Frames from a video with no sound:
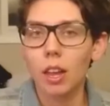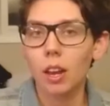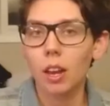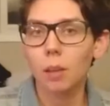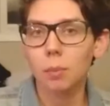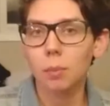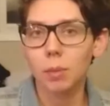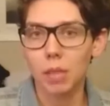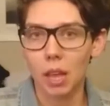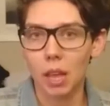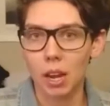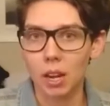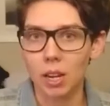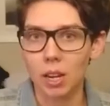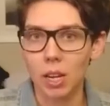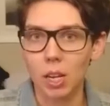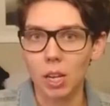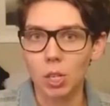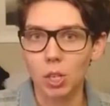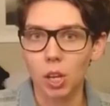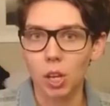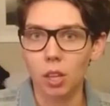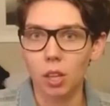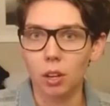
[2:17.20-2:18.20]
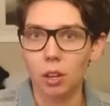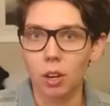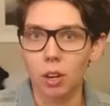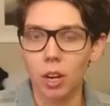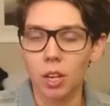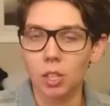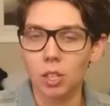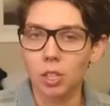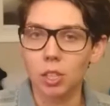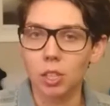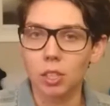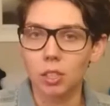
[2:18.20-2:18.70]
get upset at each other
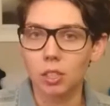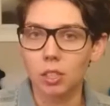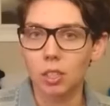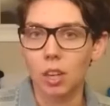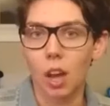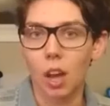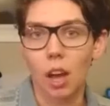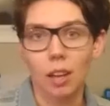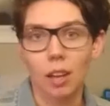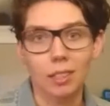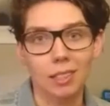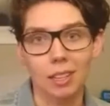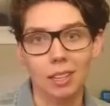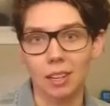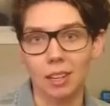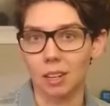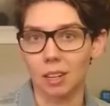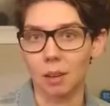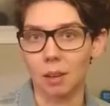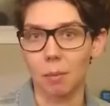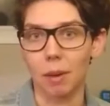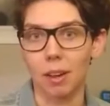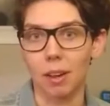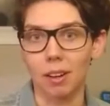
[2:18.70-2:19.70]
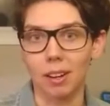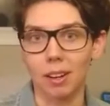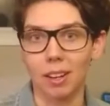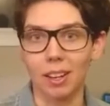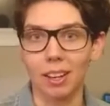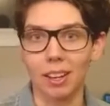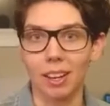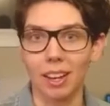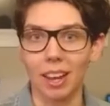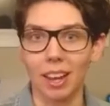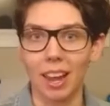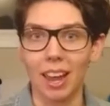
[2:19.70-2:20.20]
and just not talk about
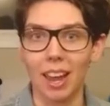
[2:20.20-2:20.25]
it.